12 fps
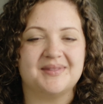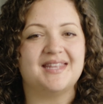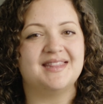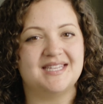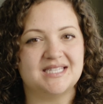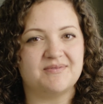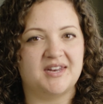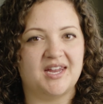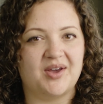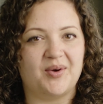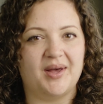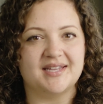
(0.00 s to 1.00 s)
In this
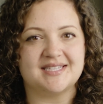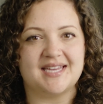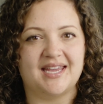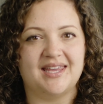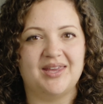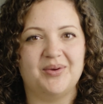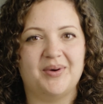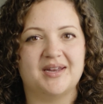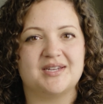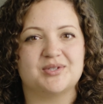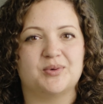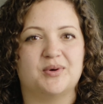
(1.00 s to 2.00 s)
video, I'll take you on
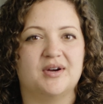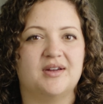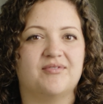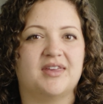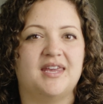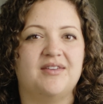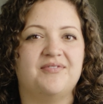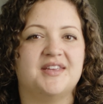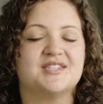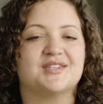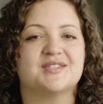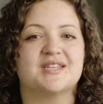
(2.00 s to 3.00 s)
a tour of key
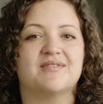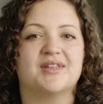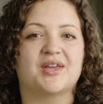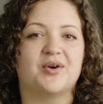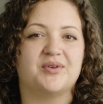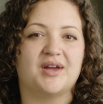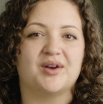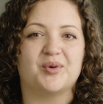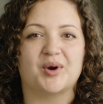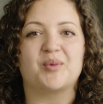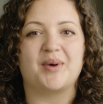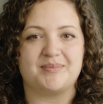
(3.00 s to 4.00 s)
features of the Code.org